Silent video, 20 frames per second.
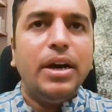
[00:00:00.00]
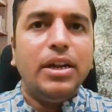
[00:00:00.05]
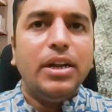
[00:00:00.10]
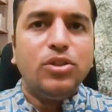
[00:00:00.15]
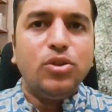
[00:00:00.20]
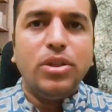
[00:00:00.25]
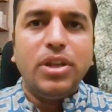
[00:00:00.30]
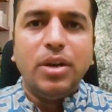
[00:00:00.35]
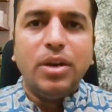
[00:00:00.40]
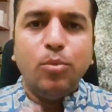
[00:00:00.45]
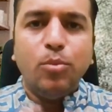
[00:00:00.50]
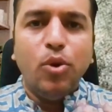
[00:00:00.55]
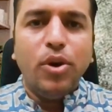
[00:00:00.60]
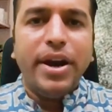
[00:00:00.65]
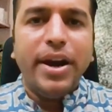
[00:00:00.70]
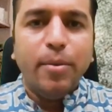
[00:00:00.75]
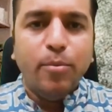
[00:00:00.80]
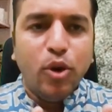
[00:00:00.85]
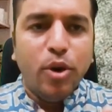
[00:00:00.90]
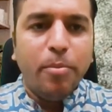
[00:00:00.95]
so that more
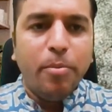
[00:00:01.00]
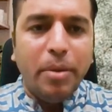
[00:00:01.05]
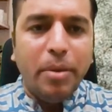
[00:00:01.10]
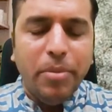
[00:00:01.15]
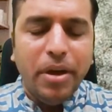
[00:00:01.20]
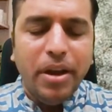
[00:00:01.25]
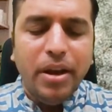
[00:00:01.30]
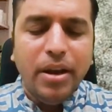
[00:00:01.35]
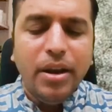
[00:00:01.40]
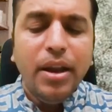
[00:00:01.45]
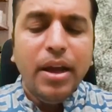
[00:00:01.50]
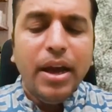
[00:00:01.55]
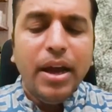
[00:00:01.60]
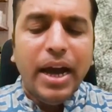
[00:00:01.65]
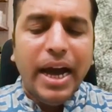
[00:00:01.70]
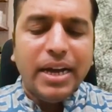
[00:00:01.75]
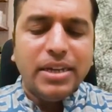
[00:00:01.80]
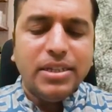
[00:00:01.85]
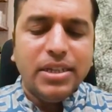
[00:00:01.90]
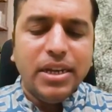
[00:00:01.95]
and more people
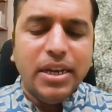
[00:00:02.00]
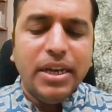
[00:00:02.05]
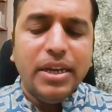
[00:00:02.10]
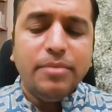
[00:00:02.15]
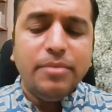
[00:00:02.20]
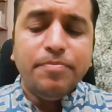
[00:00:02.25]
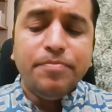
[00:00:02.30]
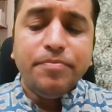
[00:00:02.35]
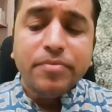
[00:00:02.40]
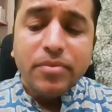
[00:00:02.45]
actually